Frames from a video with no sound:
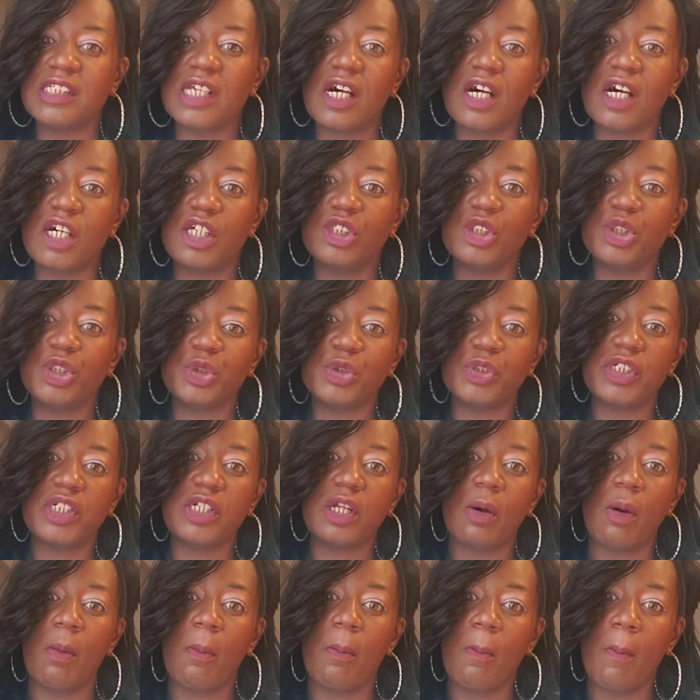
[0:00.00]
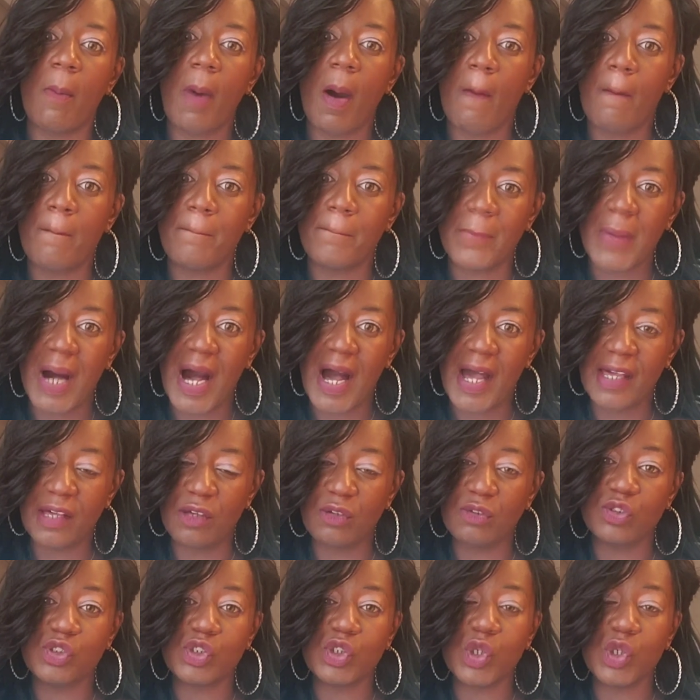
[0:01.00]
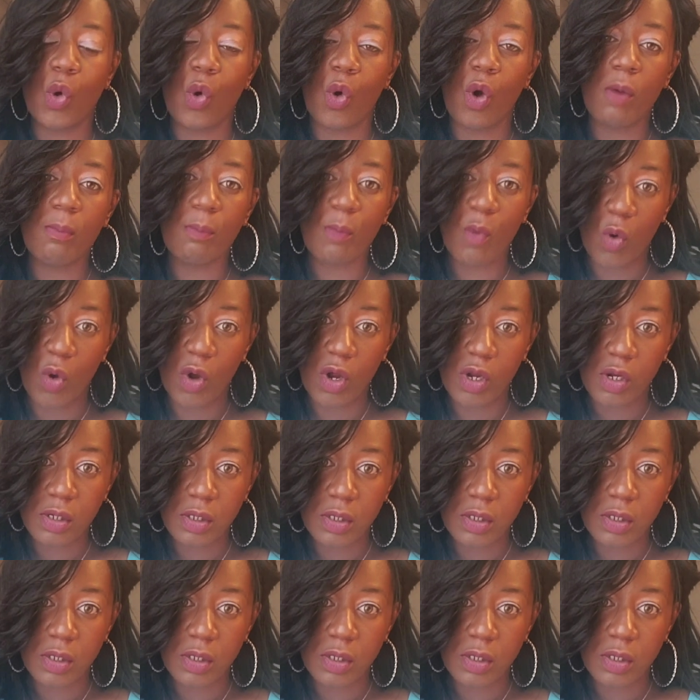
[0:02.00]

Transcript: 100 miles or more